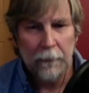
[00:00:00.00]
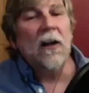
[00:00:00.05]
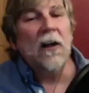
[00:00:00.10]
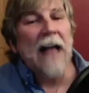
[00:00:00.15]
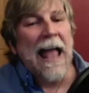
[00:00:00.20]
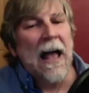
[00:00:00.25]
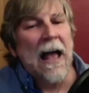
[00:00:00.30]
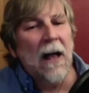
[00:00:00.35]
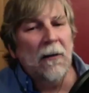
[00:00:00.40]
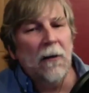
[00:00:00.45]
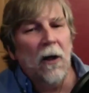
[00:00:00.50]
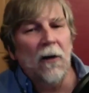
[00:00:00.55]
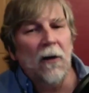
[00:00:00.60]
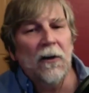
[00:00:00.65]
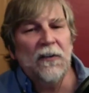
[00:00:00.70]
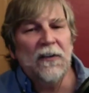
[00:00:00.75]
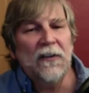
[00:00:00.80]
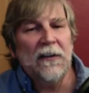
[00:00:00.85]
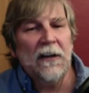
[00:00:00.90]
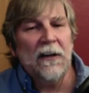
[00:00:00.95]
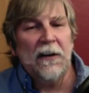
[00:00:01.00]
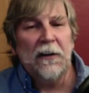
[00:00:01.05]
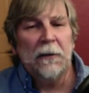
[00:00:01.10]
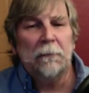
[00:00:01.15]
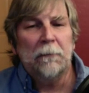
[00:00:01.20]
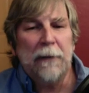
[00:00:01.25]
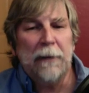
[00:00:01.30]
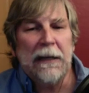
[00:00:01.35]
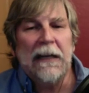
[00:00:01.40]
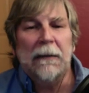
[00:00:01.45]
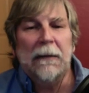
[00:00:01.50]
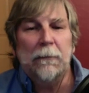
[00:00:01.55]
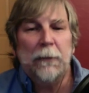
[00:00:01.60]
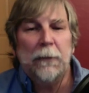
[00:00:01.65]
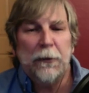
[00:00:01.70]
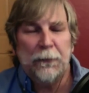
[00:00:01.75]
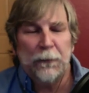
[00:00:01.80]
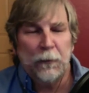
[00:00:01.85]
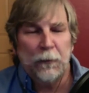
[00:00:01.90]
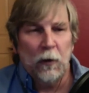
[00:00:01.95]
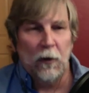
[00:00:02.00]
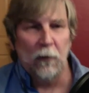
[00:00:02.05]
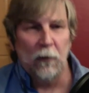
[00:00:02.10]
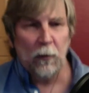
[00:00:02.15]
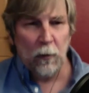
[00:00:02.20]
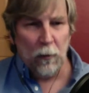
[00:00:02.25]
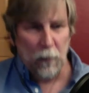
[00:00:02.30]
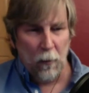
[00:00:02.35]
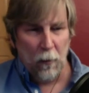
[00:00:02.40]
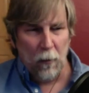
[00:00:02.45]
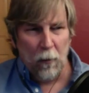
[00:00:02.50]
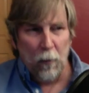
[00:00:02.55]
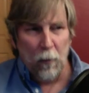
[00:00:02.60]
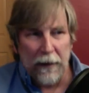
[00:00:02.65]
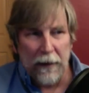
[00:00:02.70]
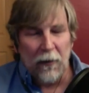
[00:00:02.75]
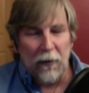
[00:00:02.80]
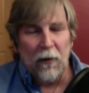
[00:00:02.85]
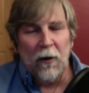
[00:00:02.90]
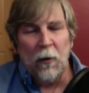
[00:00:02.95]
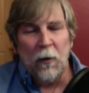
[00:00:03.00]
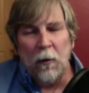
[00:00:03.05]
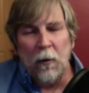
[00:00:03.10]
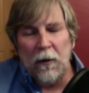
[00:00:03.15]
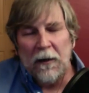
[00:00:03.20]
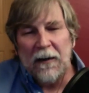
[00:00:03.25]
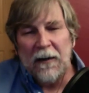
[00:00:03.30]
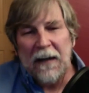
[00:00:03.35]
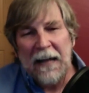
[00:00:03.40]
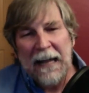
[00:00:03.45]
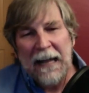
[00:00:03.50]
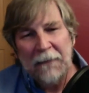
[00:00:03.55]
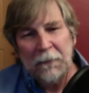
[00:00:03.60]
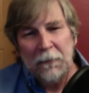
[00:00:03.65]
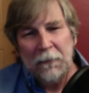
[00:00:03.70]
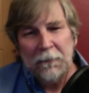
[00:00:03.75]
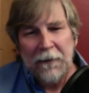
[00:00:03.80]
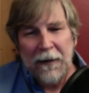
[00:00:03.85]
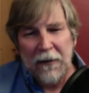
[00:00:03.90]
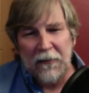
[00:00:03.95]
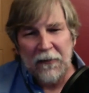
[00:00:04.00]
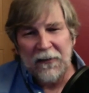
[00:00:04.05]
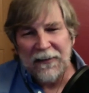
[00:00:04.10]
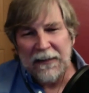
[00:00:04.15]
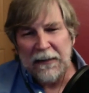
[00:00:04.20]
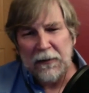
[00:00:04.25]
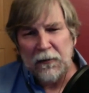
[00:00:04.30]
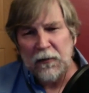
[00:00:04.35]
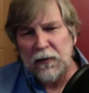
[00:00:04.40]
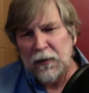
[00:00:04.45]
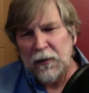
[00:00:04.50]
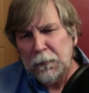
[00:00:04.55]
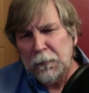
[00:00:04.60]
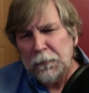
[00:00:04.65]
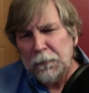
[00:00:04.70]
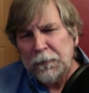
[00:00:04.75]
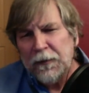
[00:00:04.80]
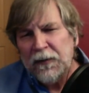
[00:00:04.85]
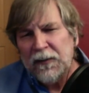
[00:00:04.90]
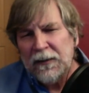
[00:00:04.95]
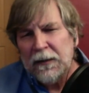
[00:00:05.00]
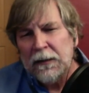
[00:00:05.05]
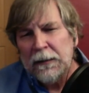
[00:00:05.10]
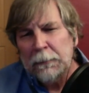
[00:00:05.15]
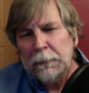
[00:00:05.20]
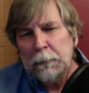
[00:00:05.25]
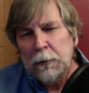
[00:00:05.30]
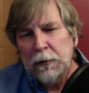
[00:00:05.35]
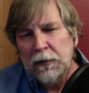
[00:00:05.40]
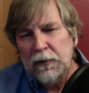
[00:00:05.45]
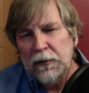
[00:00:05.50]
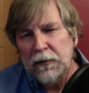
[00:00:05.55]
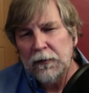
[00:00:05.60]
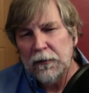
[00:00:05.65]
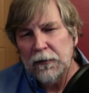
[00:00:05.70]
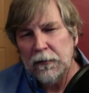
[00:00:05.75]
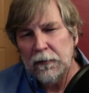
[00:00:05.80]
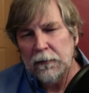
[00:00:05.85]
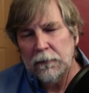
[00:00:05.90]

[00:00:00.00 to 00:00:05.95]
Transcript: How long is it going to be before we are going to have a vaccine to physically produce?